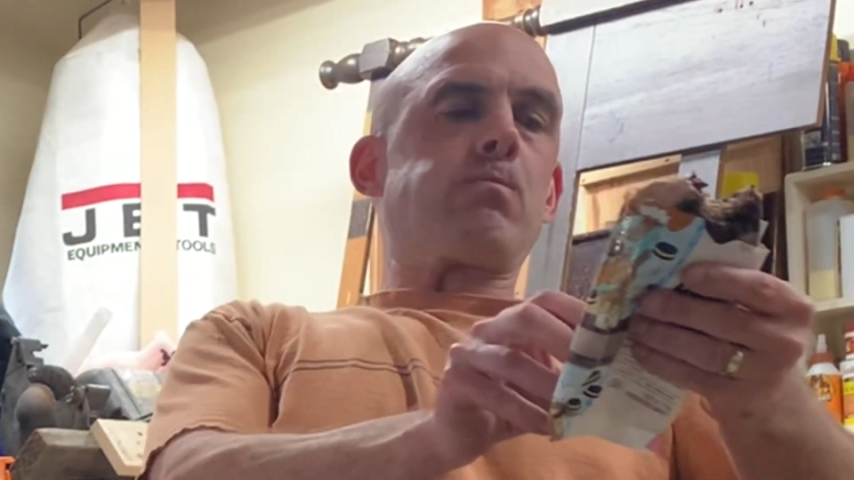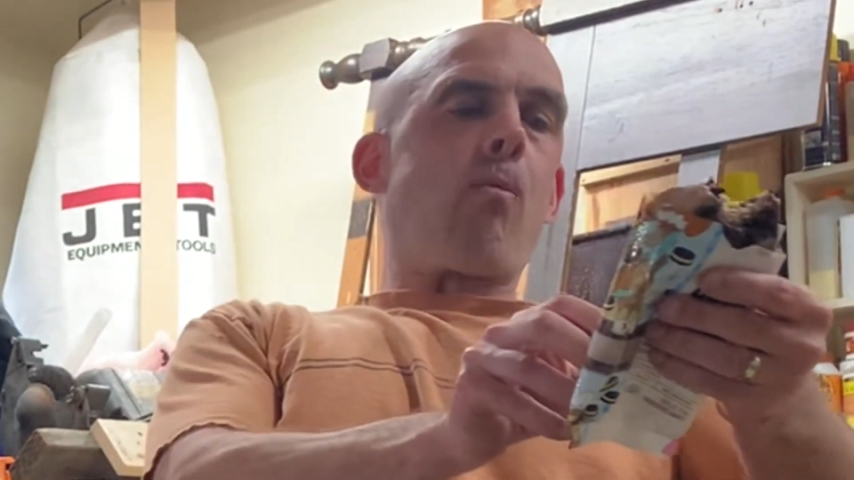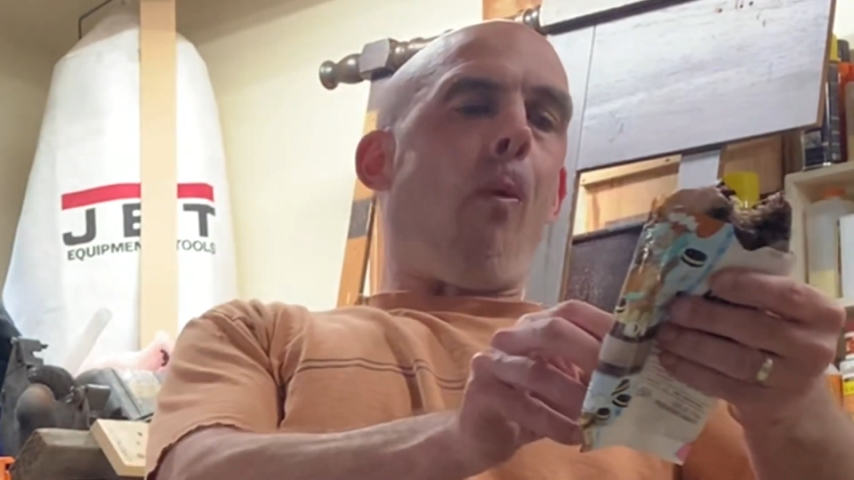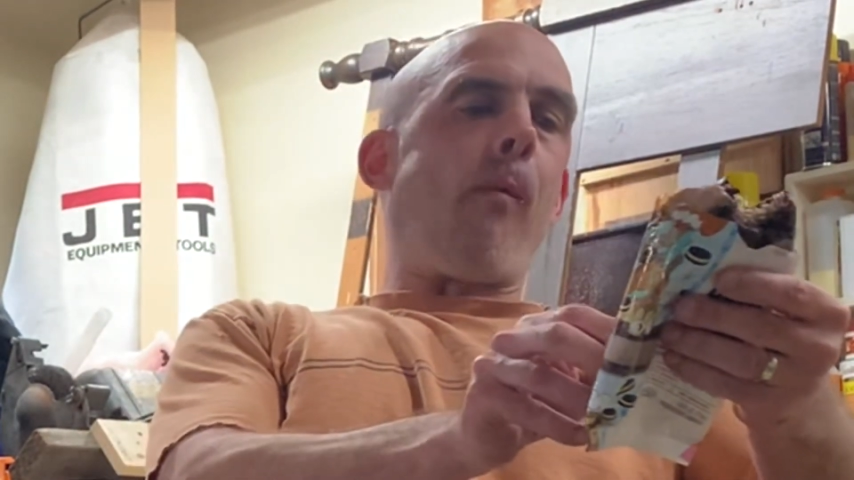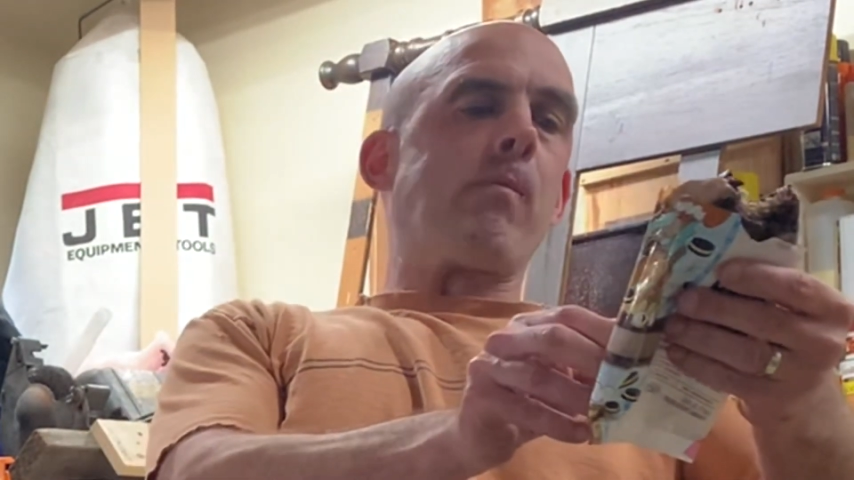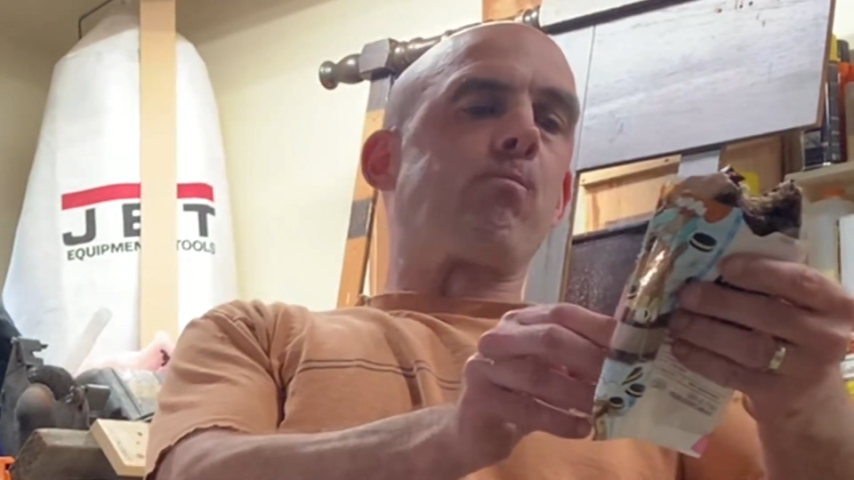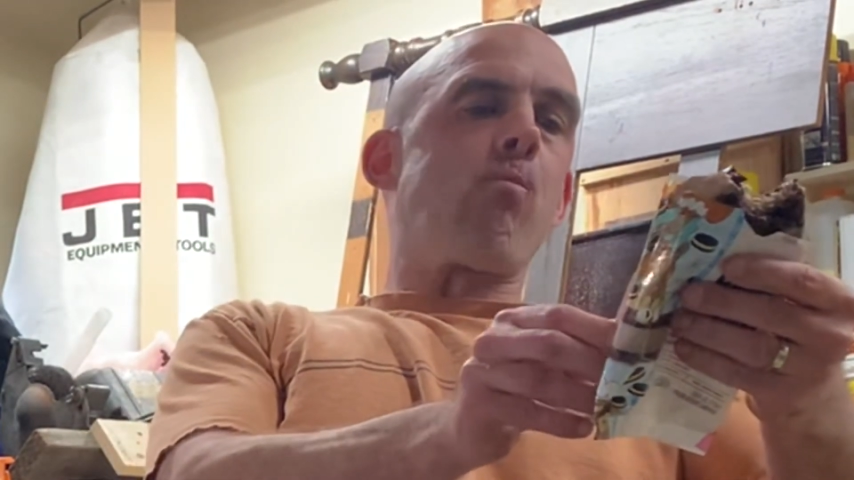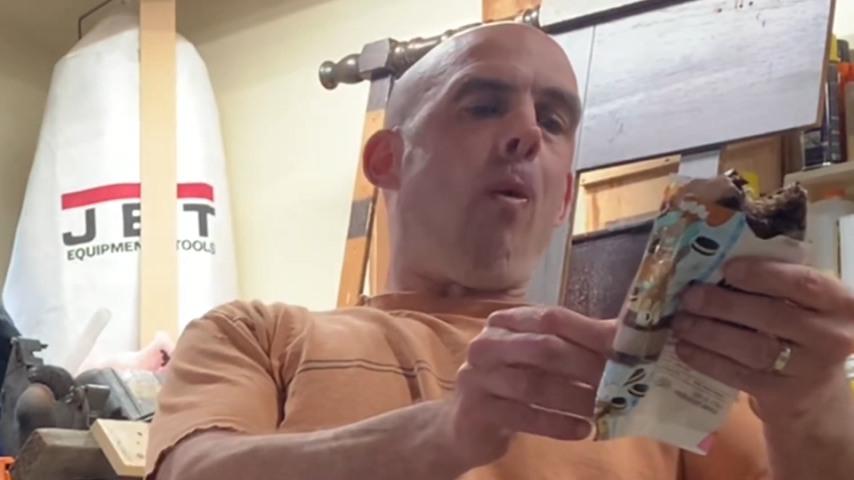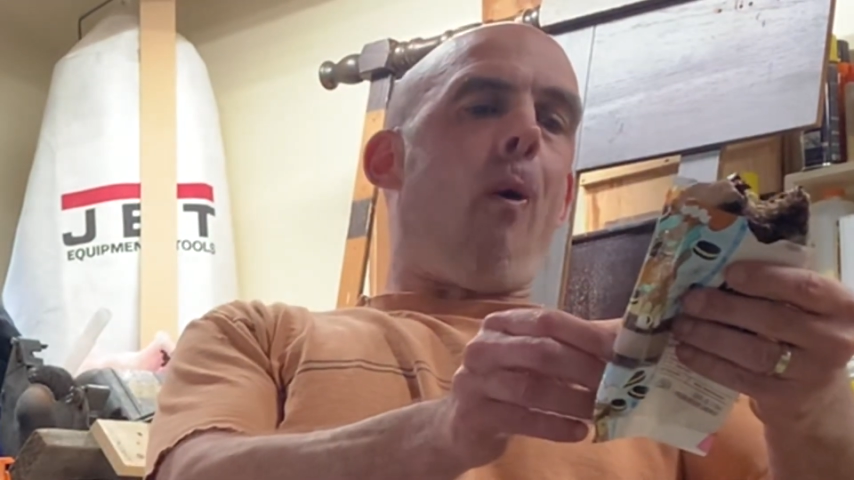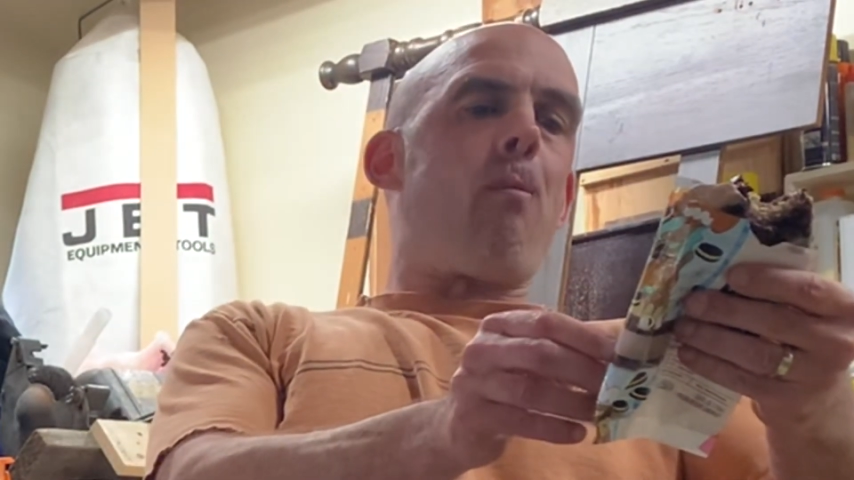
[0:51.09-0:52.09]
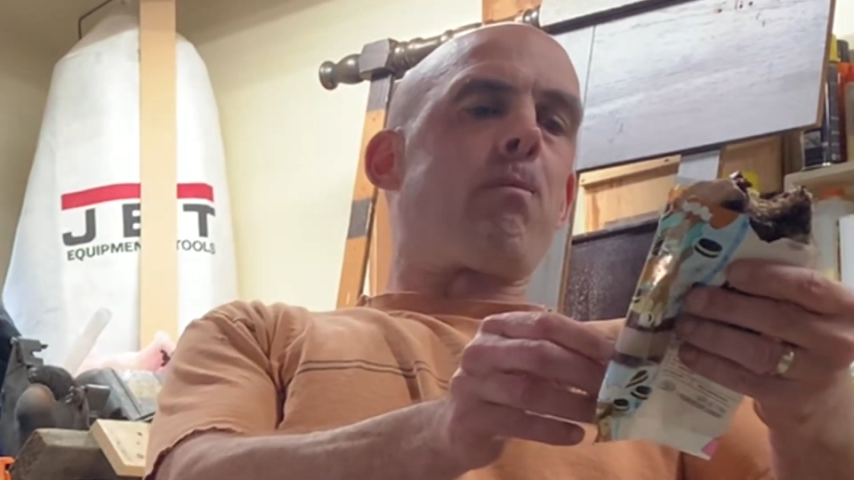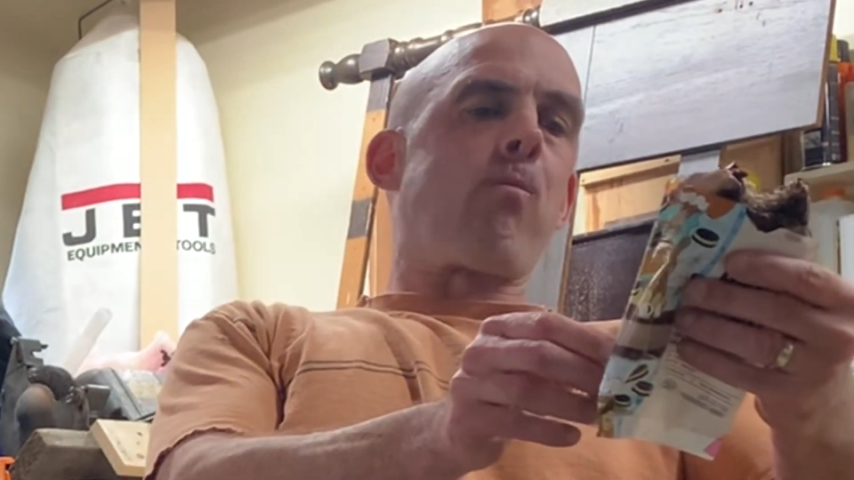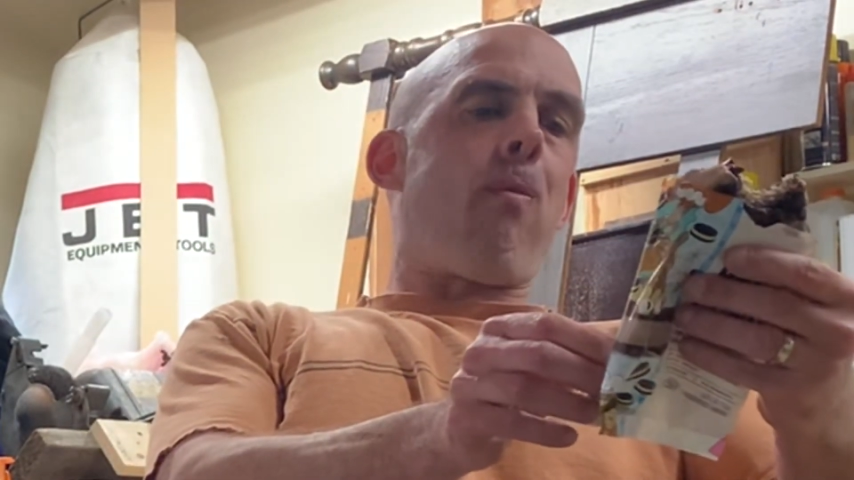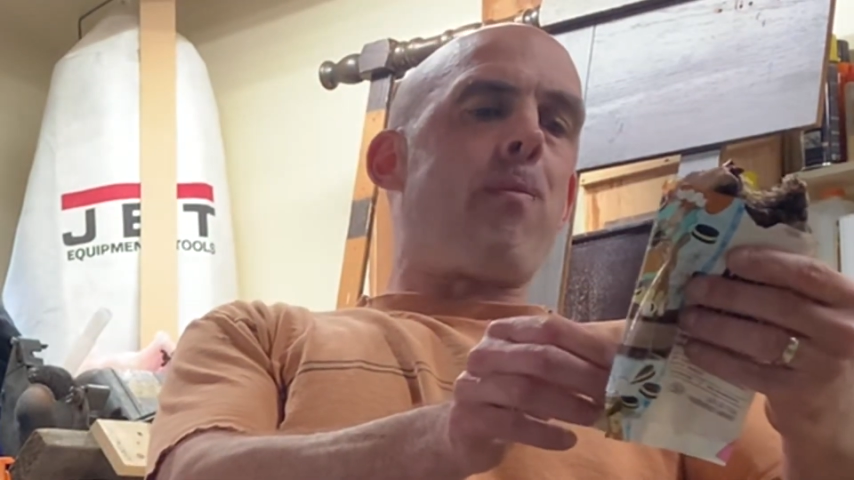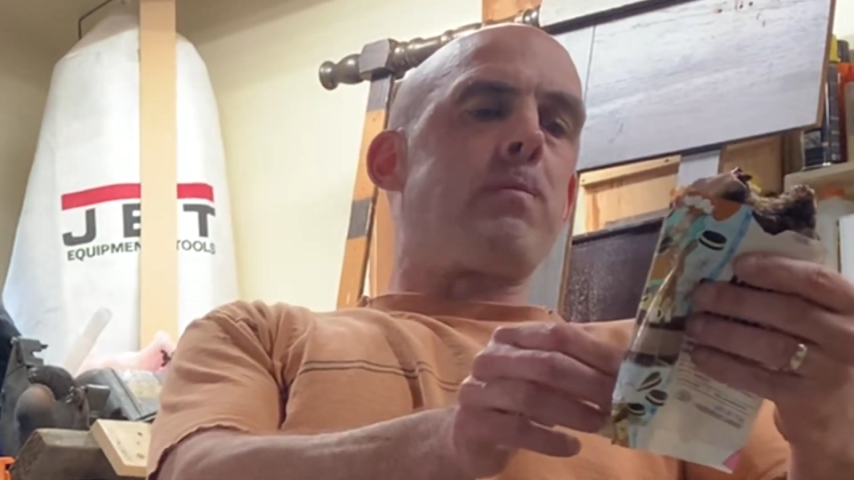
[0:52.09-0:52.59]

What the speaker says: I smell a subtle hint of